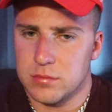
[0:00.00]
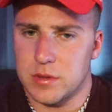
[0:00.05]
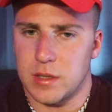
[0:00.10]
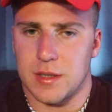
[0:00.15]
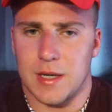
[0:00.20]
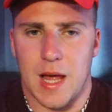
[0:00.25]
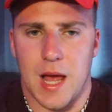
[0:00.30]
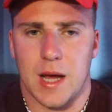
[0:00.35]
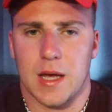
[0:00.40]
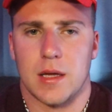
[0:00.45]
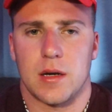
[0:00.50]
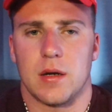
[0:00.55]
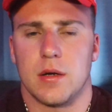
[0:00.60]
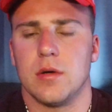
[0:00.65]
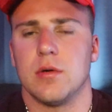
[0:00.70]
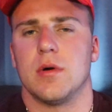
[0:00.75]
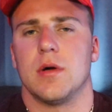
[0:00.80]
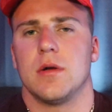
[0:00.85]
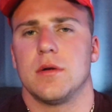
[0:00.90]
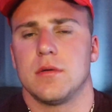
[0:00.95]
they're not going
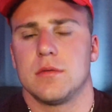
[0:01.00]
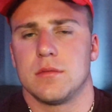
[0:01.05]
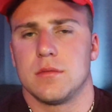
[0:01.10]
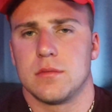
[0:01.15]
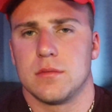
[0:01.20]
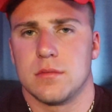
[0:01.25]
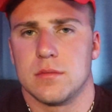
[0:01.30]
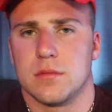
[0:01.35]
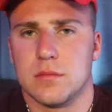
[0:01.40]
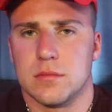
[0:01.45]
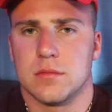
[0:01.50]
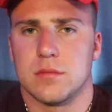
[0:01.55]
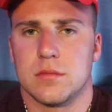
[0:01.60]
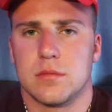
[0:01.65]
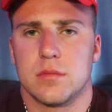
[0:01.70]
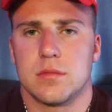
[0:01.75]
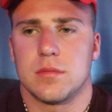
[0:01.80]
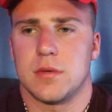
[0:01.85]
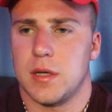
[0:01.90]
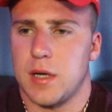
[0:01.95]
to do it.
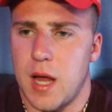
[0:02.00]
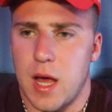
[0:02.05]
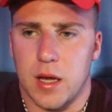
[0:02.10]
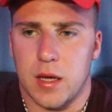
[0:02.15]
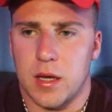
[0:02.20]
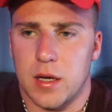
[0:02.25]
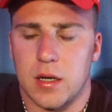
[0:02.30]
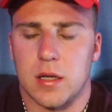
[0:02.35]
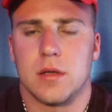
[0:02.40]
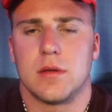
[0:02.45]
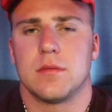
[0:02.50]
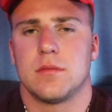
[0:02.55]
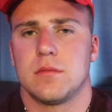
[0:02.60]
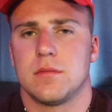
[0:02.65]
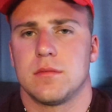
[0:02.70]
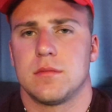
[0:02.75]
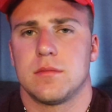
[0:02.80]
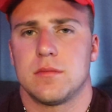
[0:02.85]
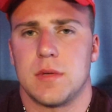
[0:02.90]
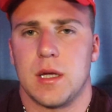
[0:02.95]
They're not going to.
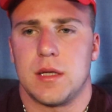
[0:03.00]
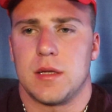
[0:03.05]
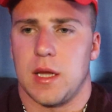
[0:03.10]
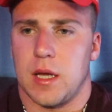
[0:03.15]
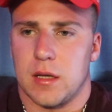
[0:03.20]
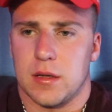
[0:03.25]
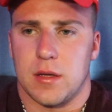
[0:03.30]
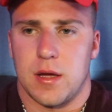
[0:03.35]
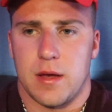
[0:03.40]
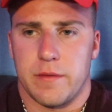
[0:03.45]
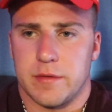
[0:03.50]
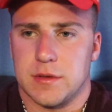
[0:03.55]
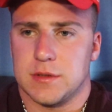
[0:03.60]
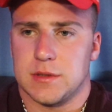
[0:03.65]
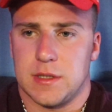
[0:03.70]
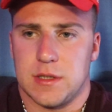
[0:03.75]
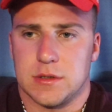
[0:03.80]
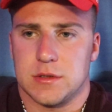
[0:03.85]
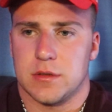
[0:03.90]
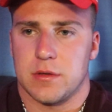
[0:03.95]
They think life
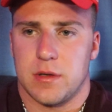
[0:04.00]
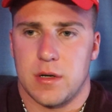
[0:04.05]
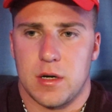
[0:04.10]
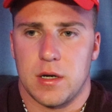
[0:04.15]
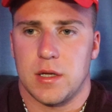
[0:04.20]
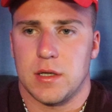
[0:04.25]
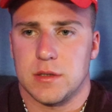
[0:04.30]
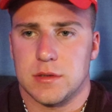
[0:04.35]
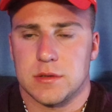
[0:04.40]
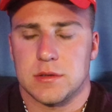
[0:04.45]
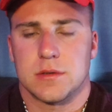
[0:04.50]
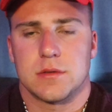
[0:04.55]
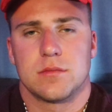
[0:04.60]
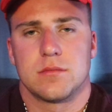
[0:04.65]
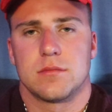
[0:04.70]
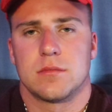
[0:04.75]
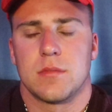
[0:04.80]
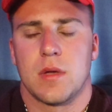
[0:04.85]
is easier than it is.